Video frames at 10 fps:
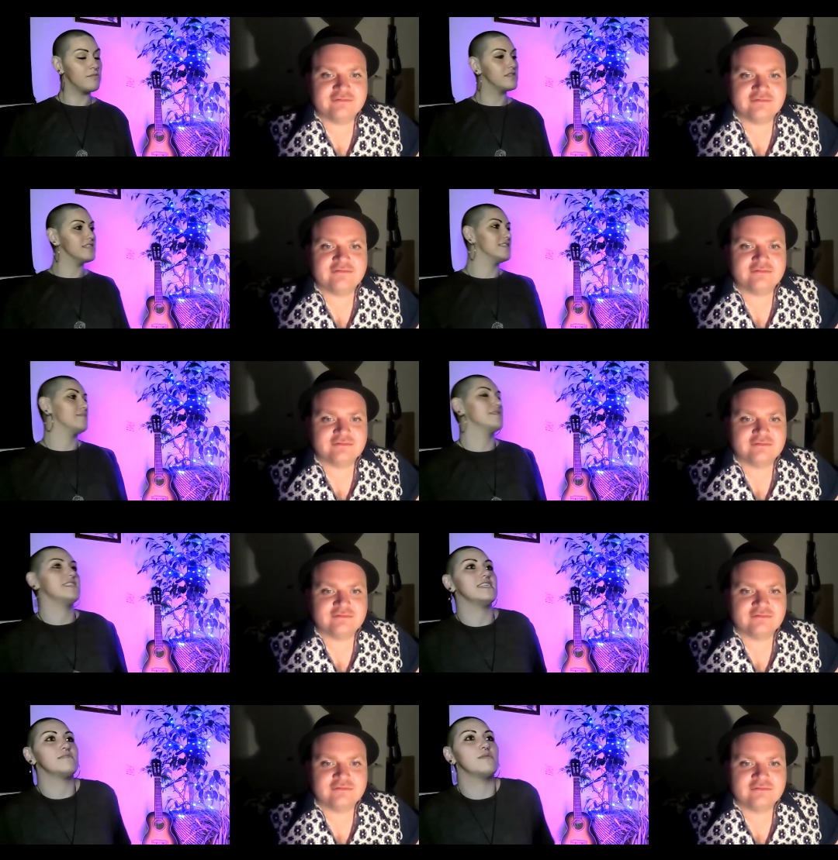Speaker 1: what did someone
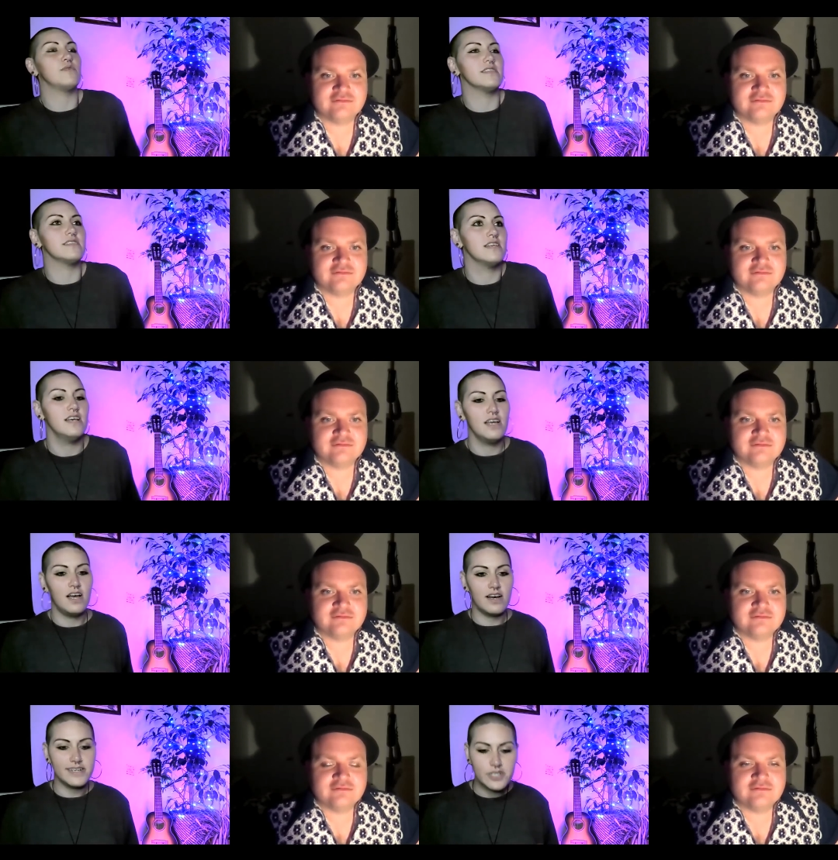said to me once?
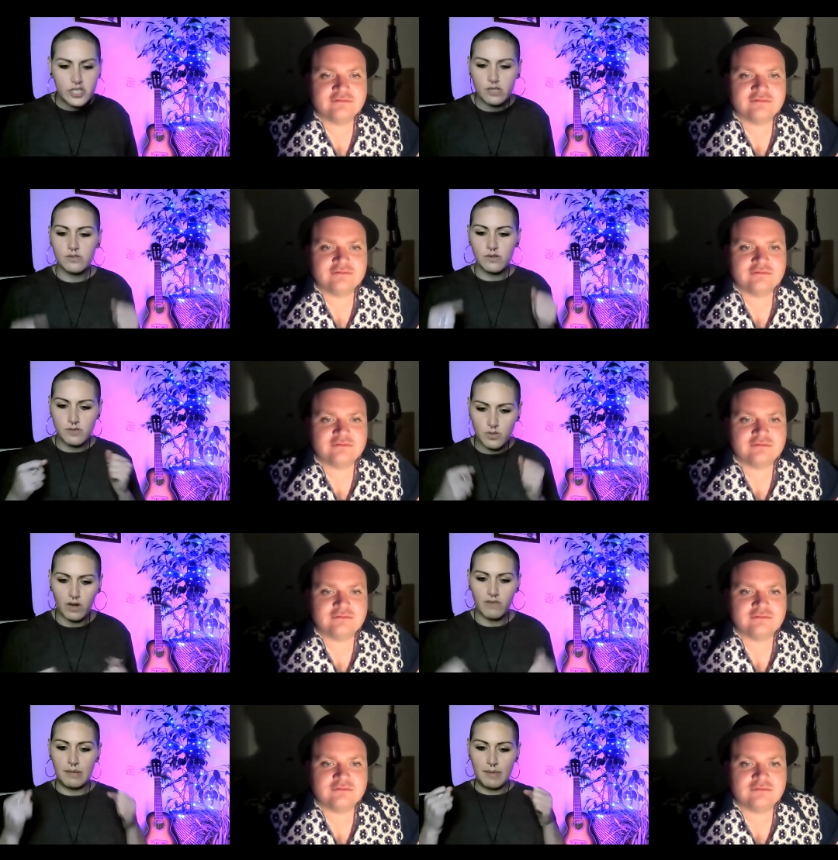I choose not to
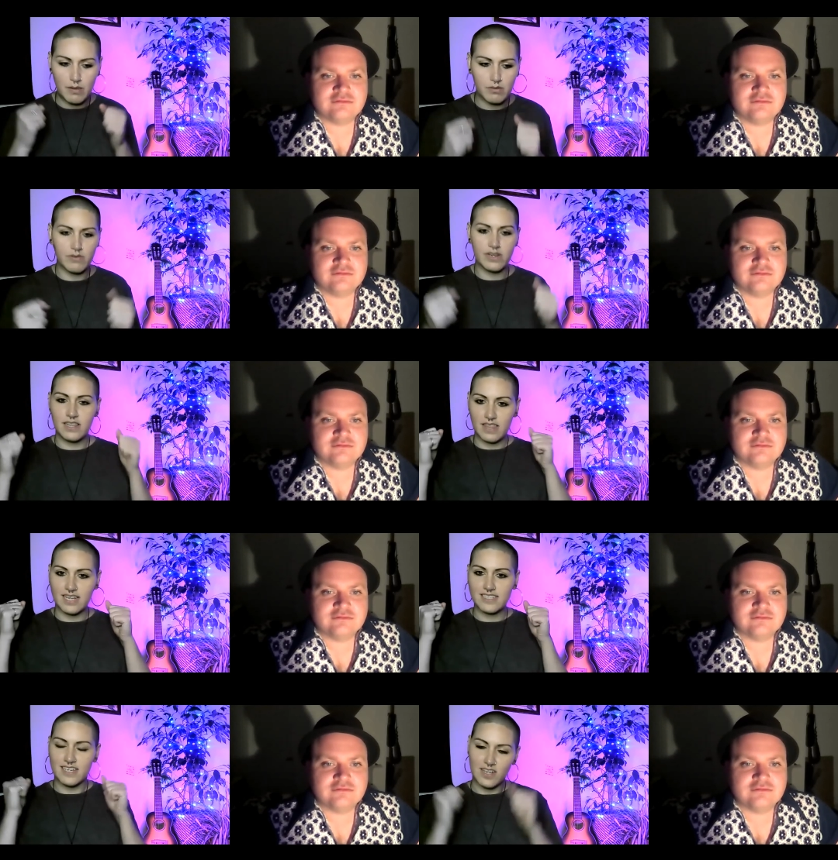worry about the th-
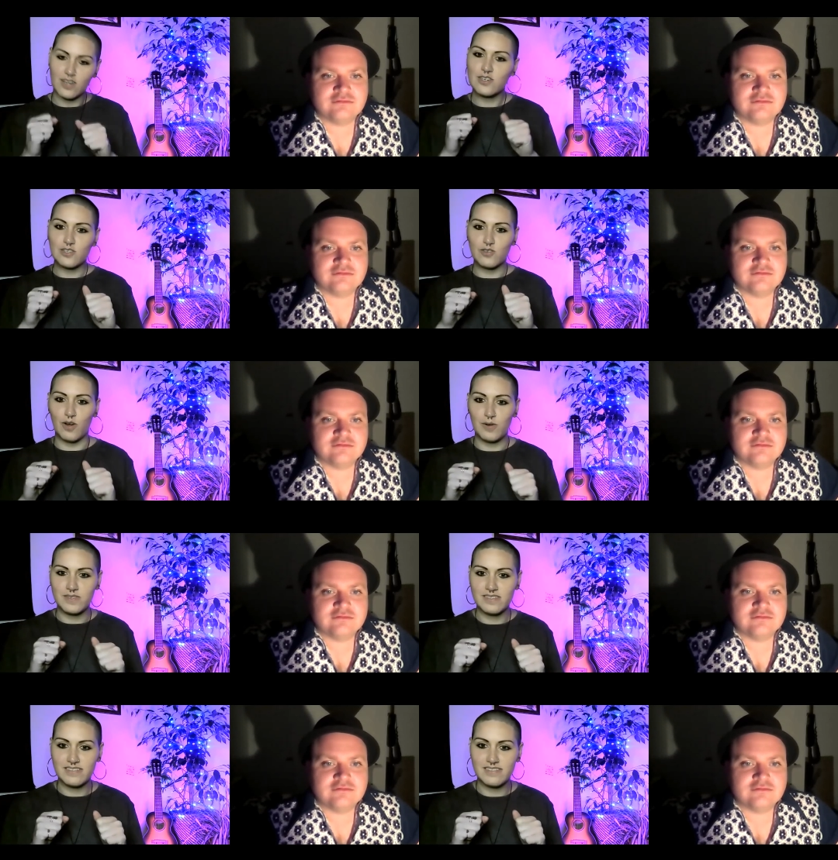things I can't
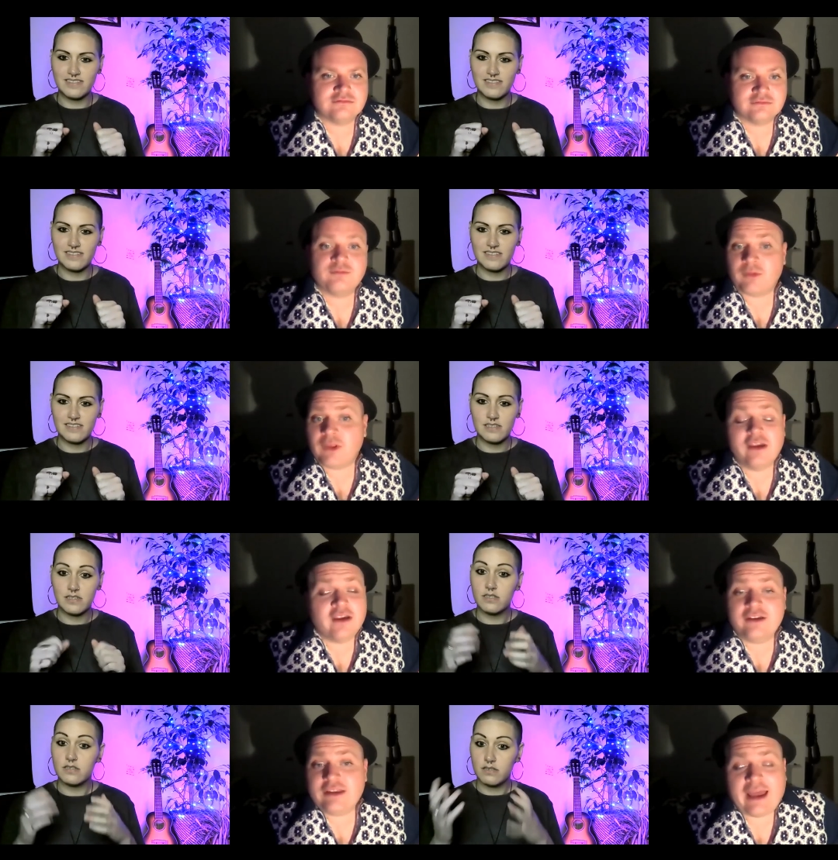control.
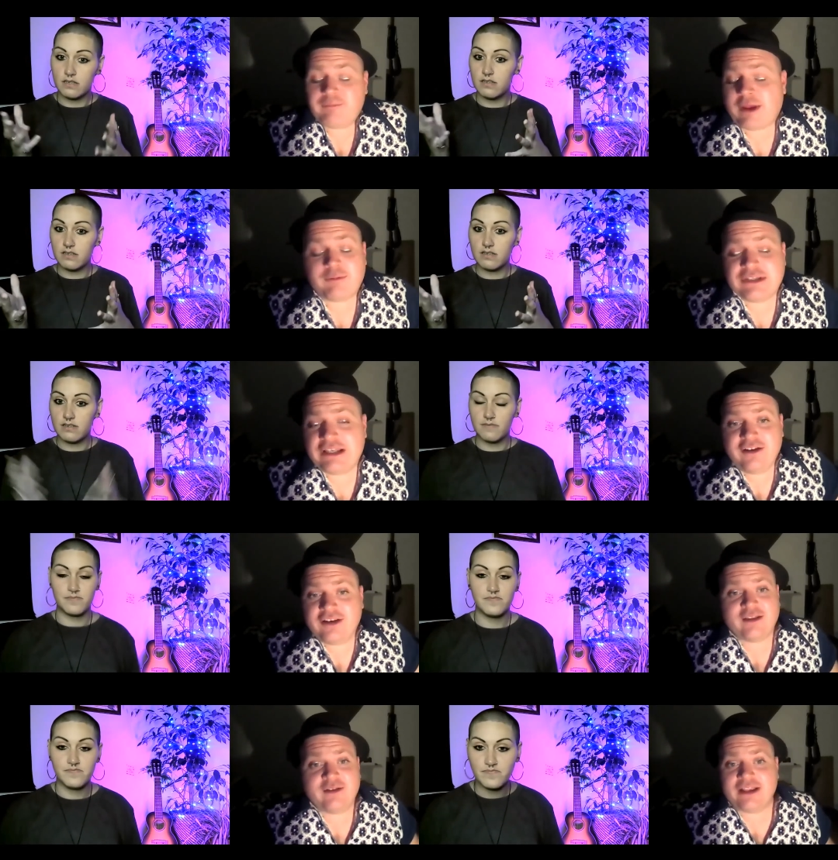
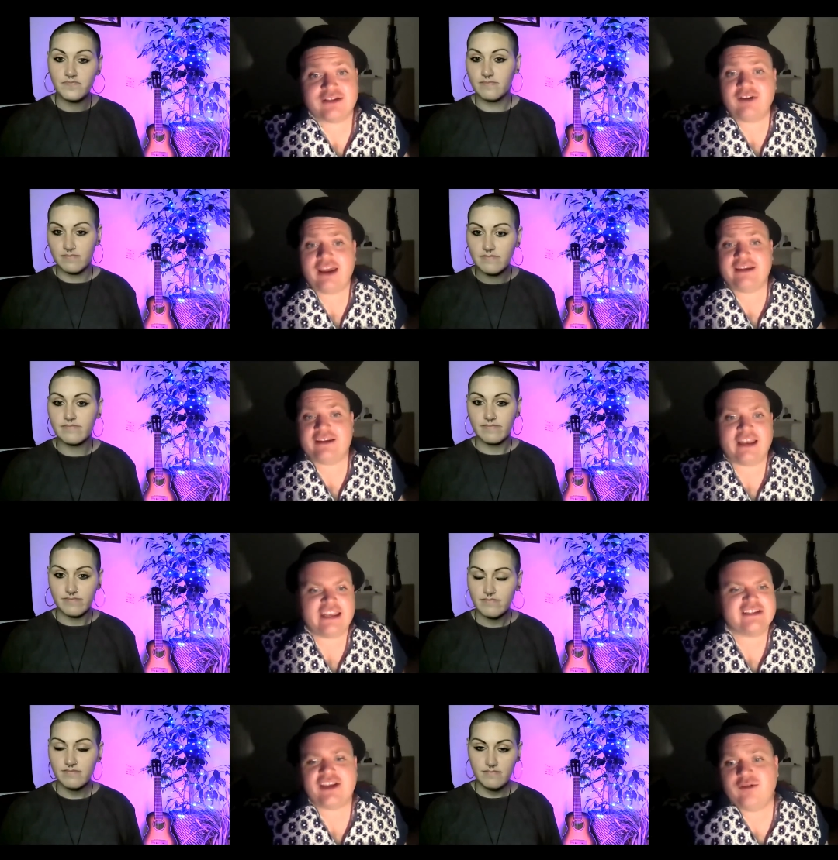
Speaker 2: Absolutely, that's great, and
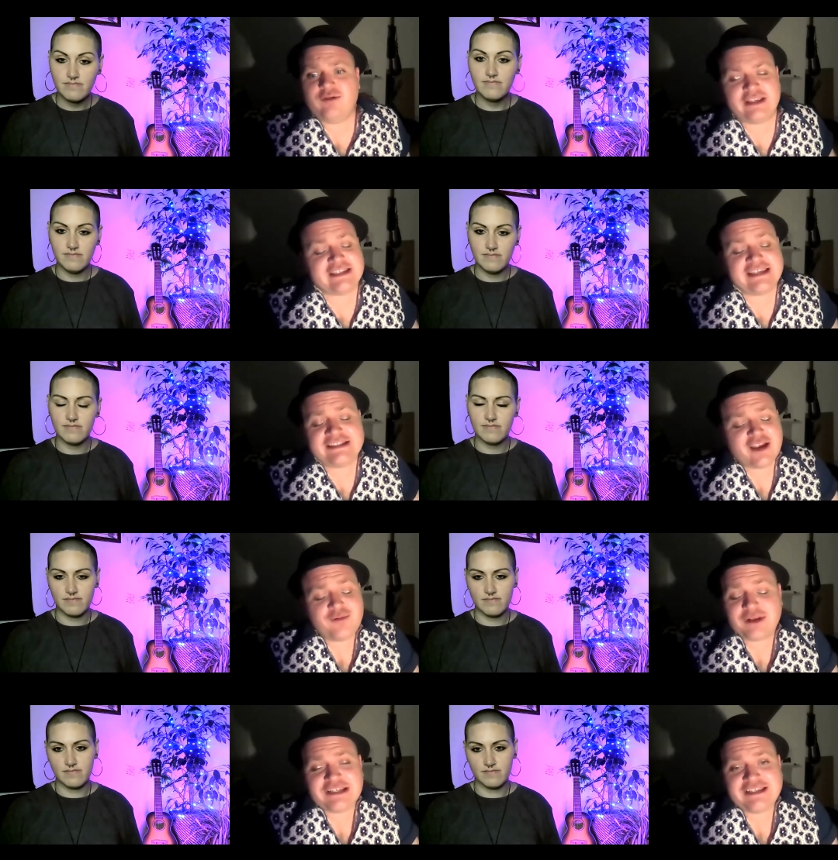it's so it's so
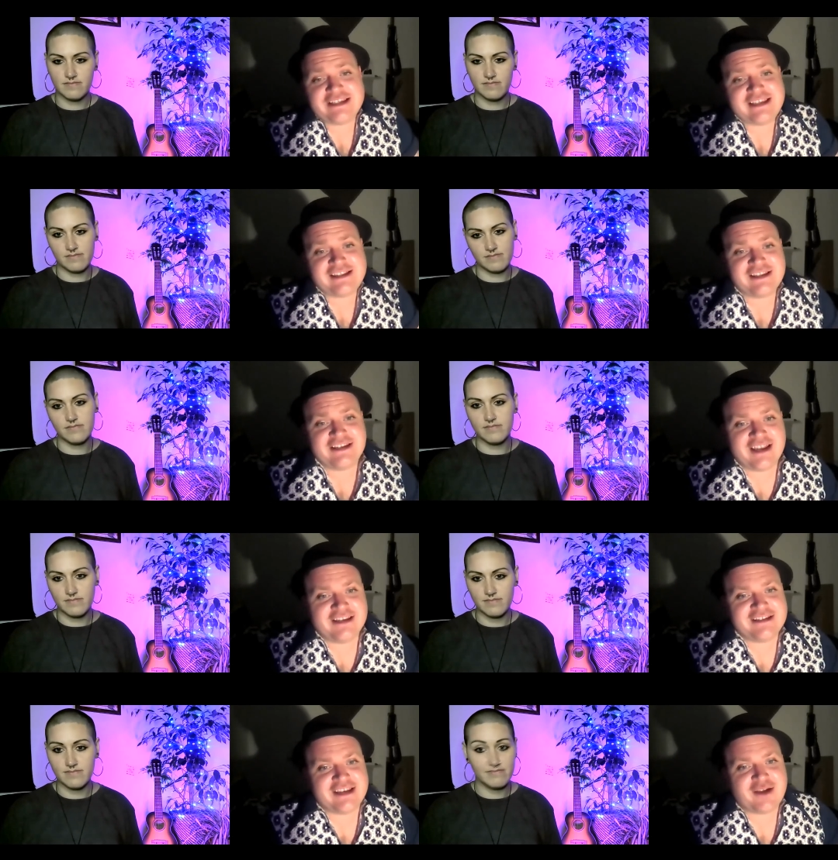much easier said than done,
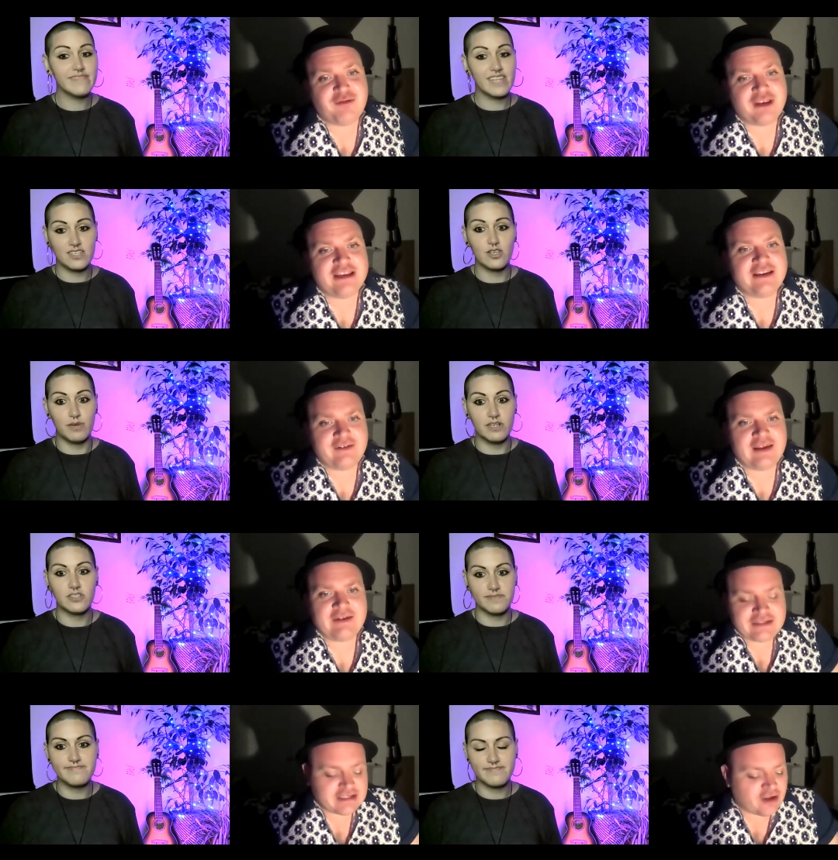isn't it? But it, it,
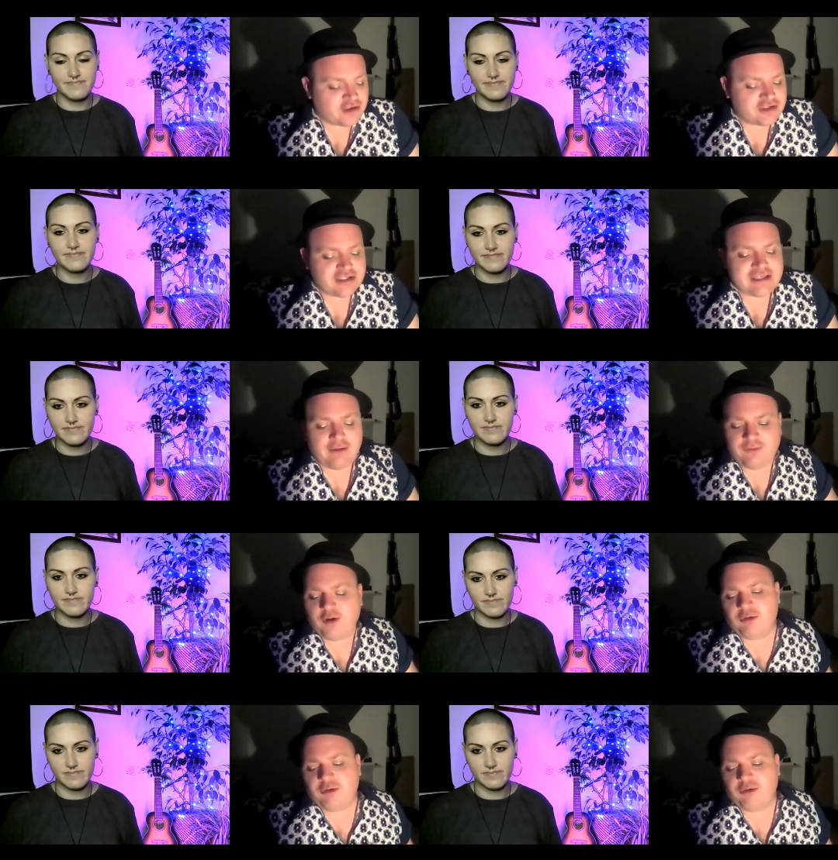it's a conscious effort.